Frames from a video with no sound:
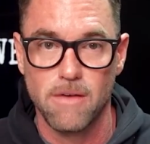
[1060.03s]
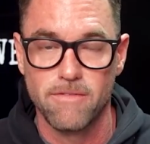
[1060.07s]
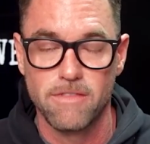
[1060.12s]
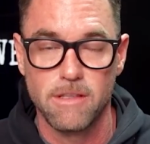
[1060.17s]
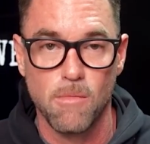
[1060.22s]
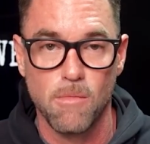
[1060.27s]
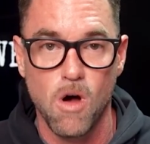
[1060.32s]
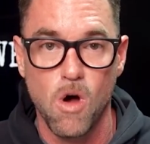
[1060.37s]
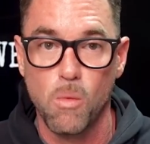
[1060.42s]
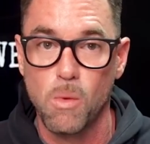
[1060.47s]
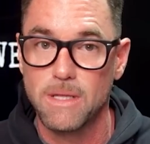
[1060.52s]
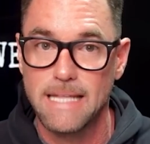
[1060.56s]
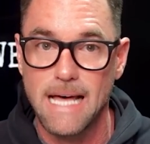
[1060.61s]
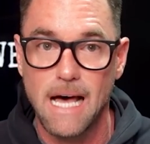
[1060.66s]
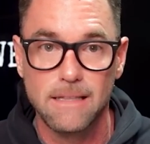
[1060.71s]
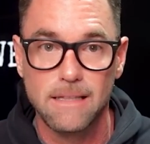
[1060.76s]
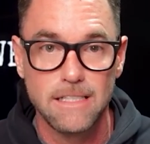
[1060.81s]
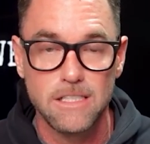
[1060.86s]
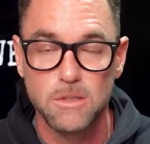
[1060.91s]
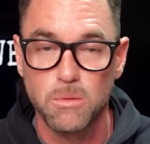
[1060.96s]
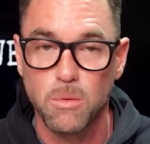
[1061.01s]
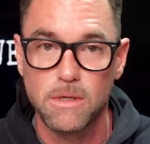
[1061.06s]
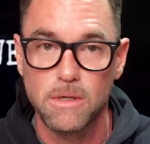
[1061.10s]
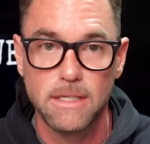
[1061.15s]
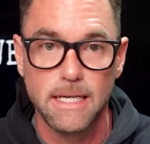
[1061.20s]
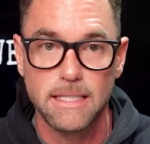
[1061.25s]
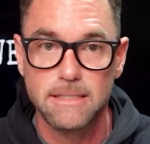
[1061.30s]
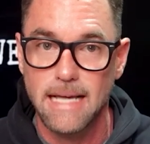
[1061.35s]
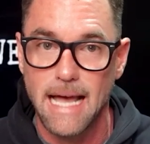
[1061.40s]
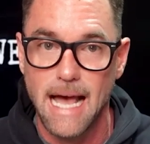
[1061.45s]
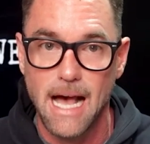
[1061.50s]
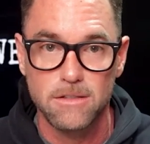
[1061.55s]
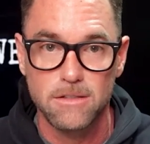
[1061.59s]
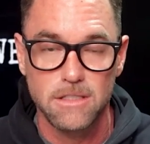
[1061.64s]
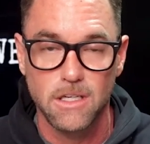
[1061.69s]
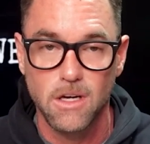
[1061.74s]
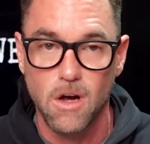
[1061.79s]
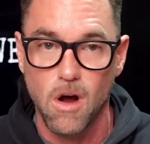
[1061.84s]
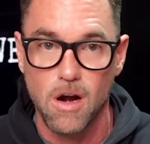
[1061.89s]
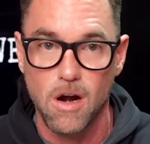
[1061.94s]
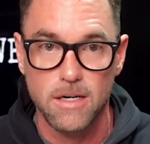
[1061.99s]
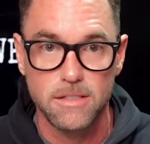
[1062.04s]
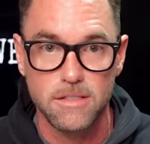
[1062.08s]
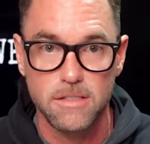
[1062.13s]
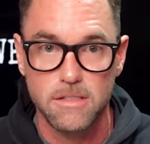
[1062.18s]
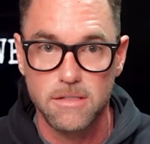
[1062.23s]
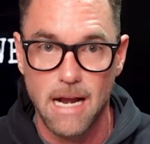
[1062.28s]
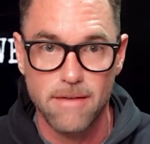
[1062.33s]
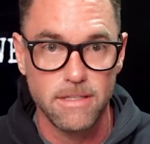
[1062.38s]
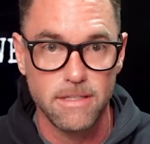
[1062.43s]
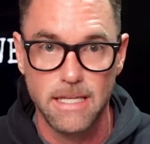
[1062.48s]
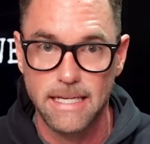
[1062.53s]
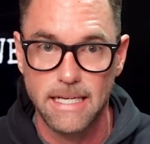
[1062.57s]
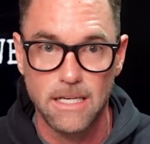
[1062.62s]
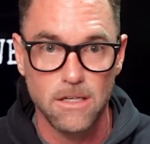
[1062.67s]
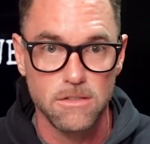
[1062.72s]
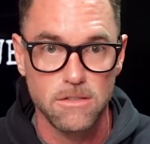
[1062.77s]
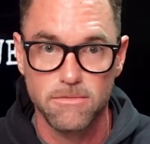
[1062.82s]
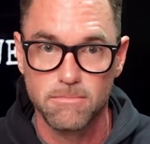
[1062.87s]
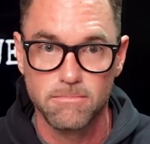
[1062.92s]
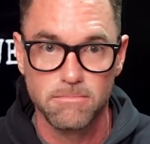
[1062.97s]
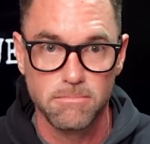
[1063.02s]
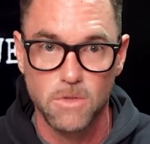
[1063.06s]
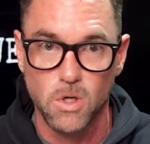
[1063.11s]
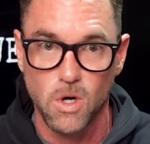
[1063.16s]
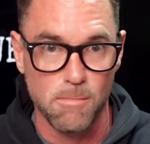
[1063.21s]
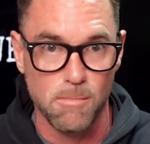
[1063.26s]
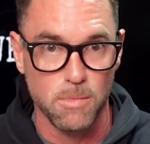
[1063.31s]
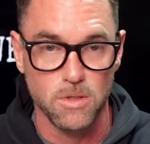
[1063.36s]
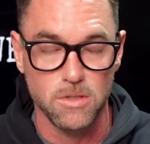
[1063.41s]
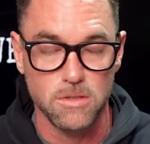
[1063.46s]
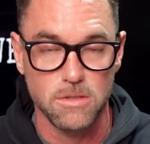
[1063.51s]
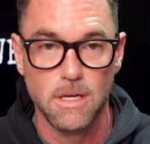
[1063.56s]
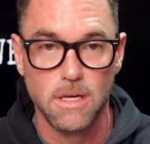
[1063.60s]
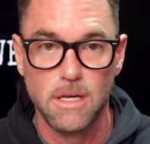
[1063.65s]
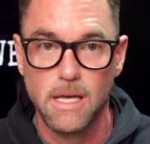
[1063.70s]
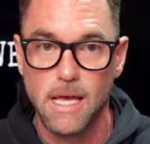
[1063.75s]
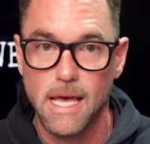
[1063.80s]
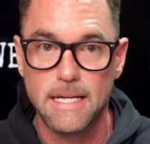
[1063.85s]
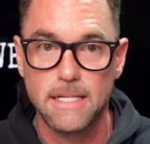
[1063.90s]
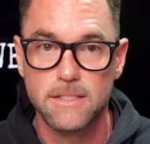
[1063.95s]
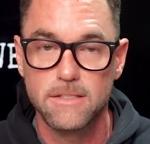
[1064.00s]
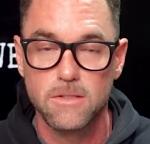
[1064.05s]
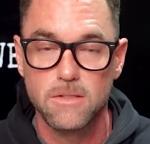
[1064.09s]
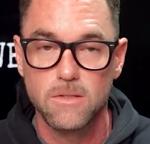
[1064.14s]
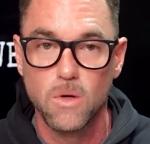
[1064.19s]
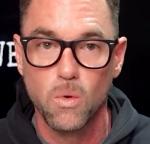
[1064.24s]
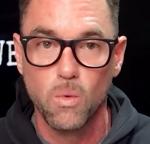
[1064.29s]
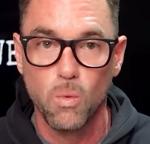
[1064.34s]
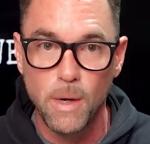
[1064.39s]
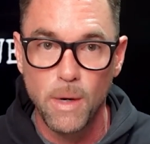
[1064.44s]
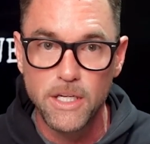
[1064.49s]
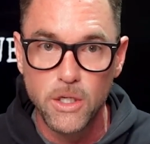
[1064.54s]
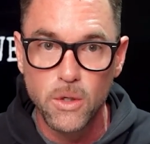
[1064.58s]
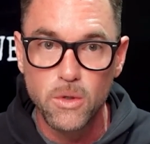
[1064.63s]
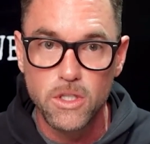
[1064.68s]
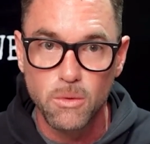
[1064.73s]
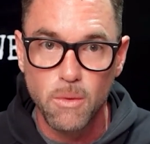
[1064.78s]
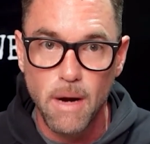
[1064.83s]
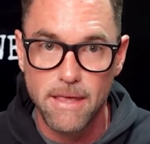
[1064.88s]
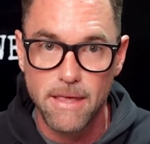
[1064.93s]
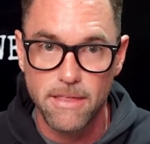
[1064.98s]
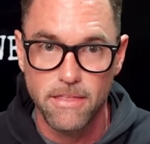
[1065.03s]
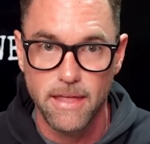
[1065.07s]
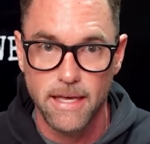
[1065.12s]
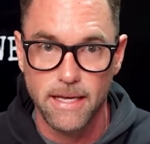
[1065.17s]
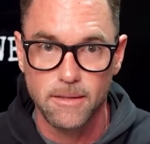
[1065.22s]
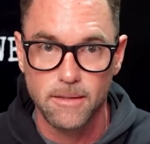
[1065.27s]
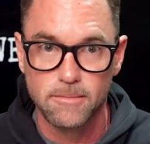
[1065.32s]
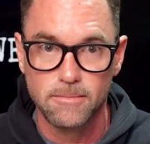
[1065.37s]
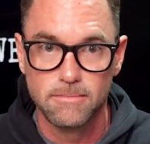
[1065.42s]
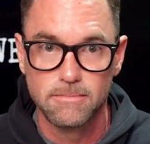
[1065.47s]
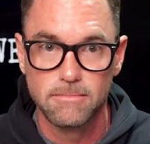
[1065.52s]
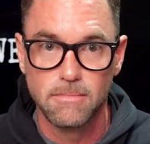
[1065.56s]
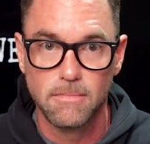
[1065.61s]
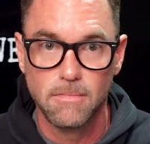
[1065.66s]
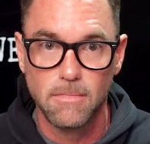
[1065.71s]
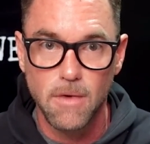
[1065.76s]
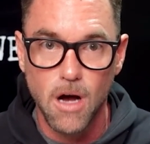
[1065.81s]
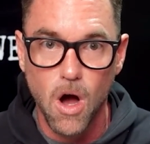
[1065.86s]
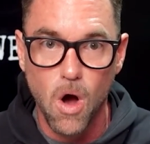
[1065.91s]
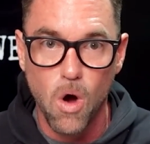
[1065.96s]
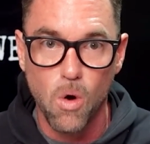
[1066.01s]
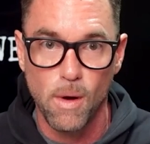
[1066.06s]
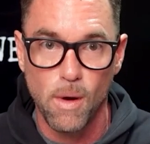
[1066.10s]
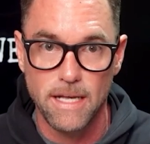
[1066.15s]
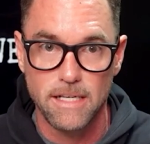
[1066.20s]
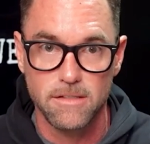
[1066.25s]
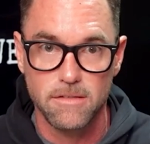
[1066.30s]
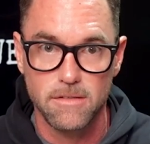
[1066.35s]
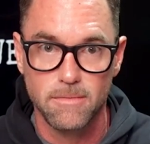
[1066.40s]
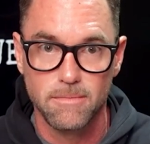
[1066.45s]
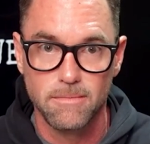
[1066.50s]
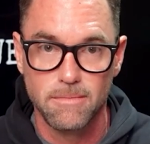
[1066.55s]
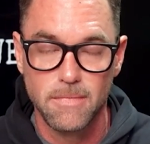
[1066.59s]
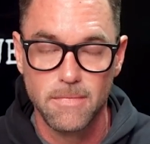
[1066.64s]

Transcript: them all. Without this one, it's a house of cards. Everything else crumbles. And we do the right thing, always.